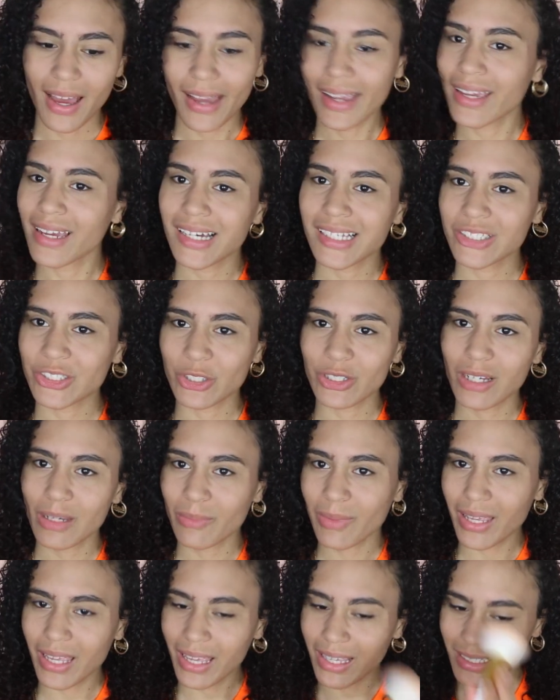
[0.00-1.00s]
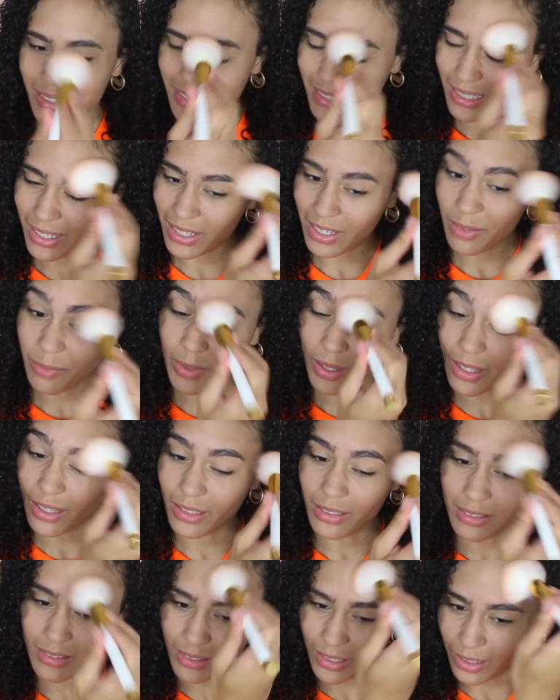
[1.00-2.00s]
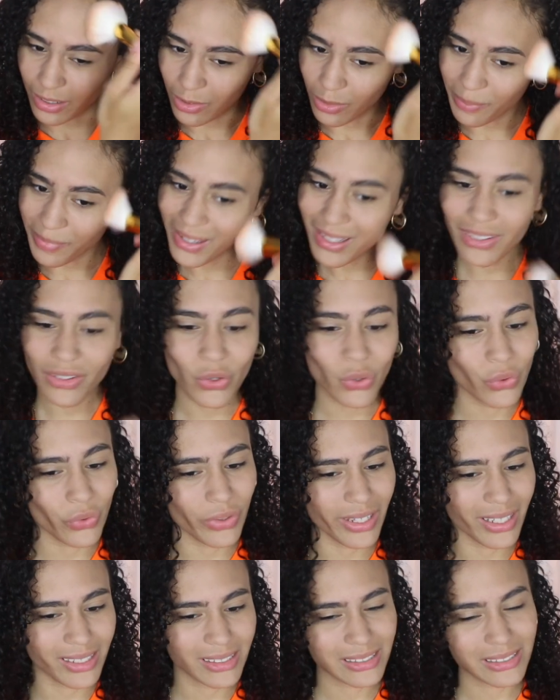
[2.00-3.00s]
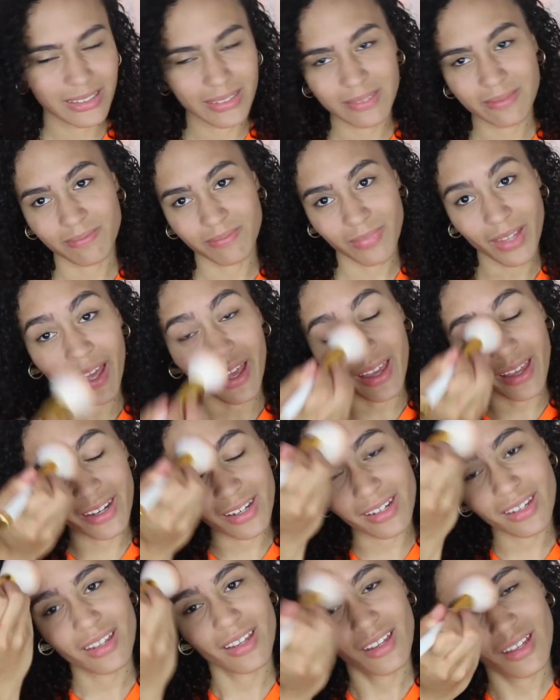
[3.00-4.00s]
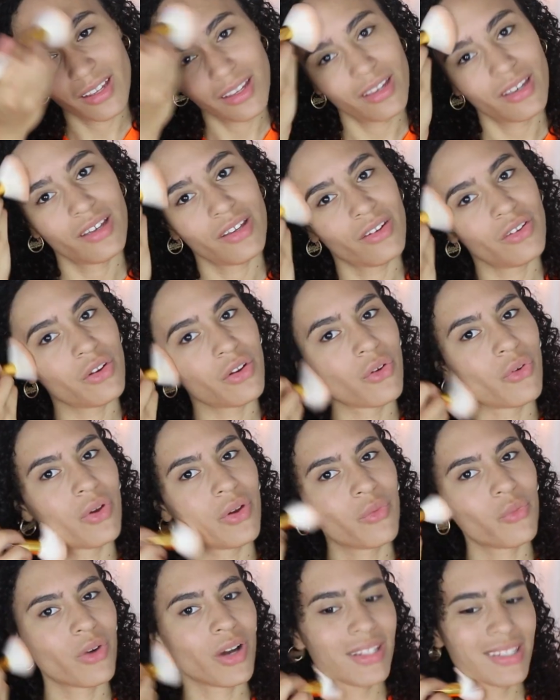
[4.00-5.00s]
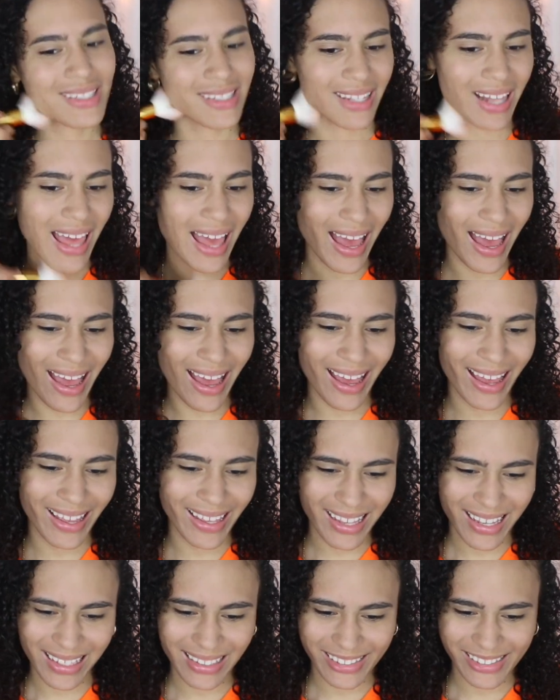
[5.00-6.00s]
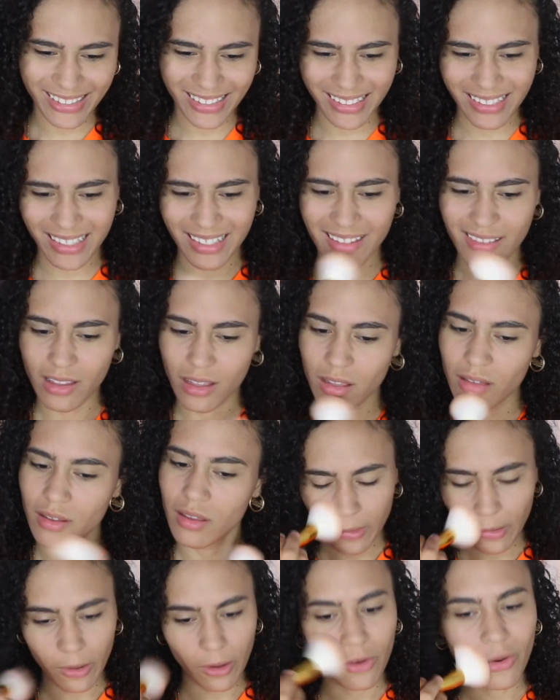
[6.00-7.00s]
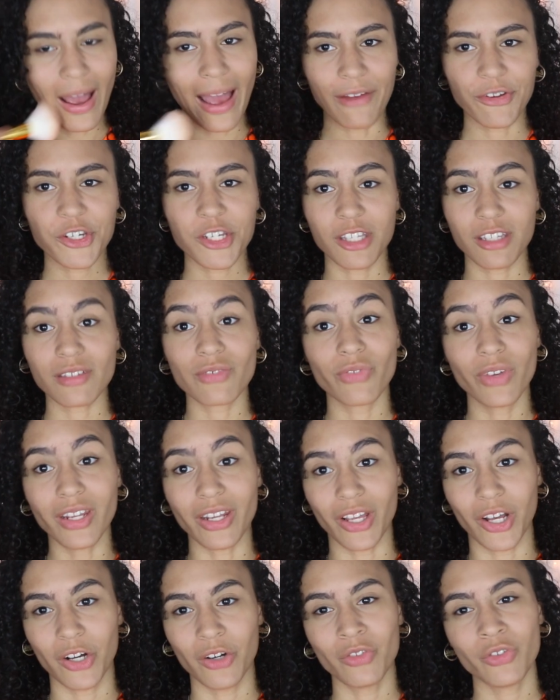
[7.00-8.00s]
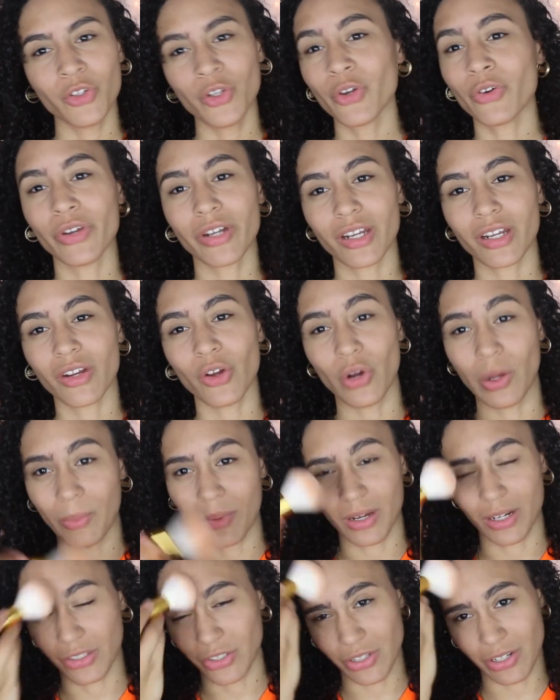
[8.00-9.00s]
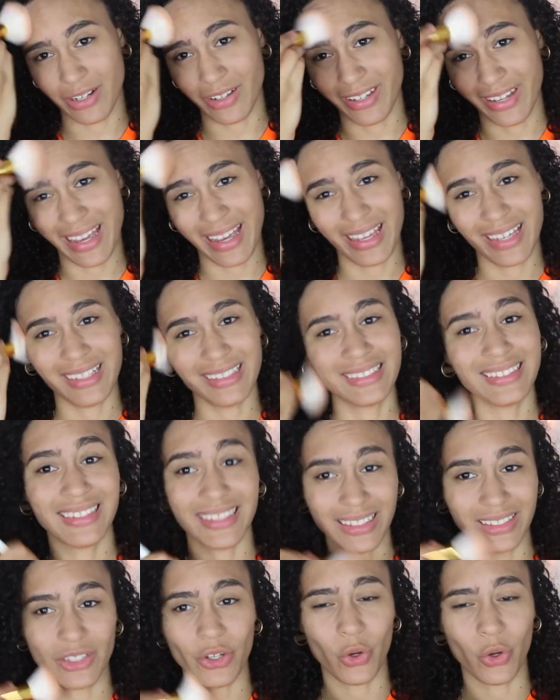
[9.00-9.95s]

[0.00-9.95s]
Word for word: I can't turn on my AC because then it'll make noise and no one wants that. So after this video, you already know I'm going to turn on that AC